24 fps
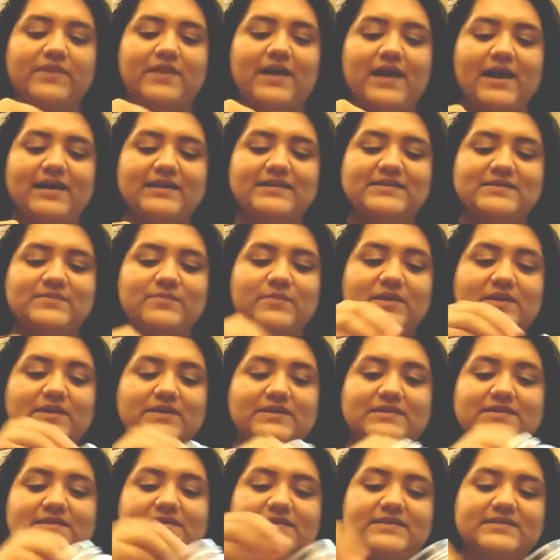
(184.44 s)
with the ice
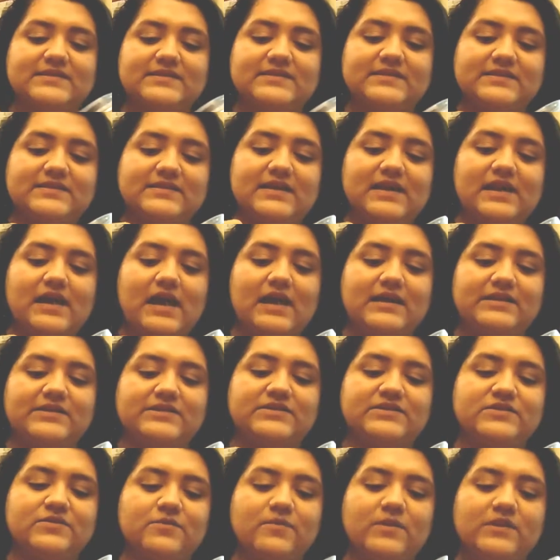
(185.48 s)
because I
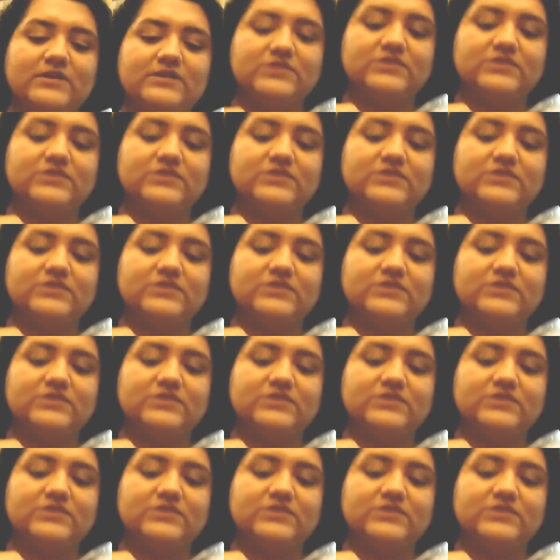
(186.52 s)
just don't